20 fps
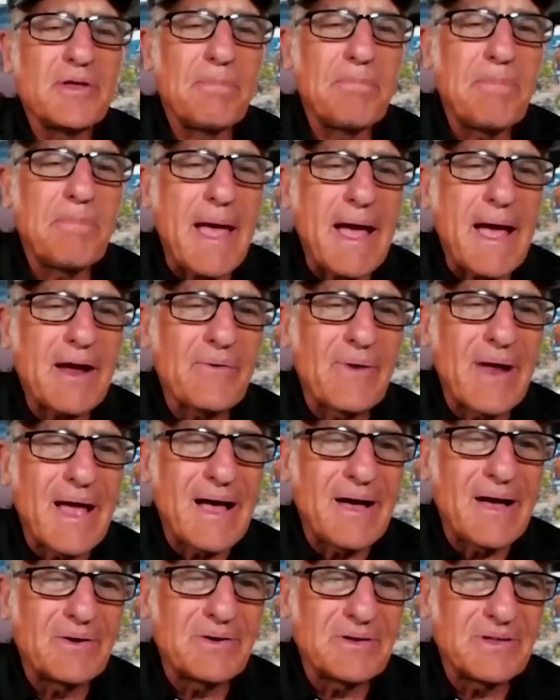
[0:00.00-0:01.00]

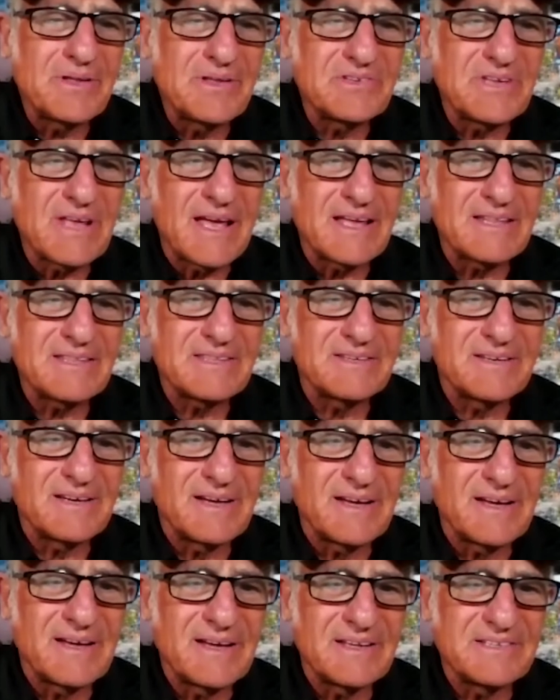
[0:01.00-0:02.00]
background, is that
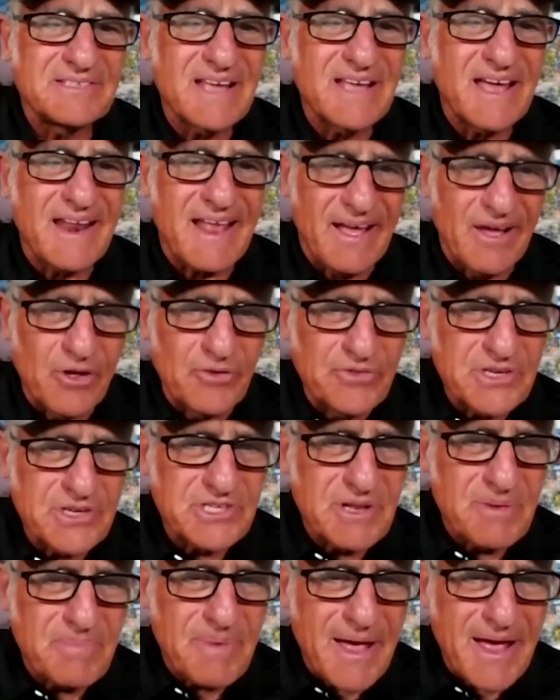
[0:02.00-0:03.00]
Elvis in
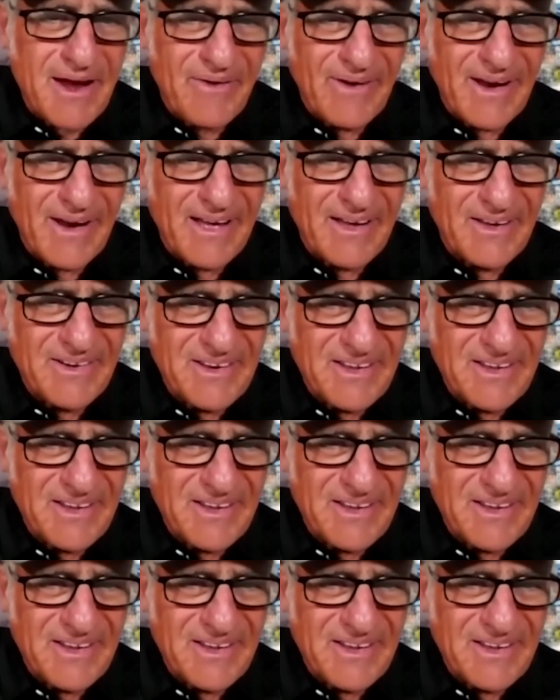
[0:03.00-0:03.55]
the background?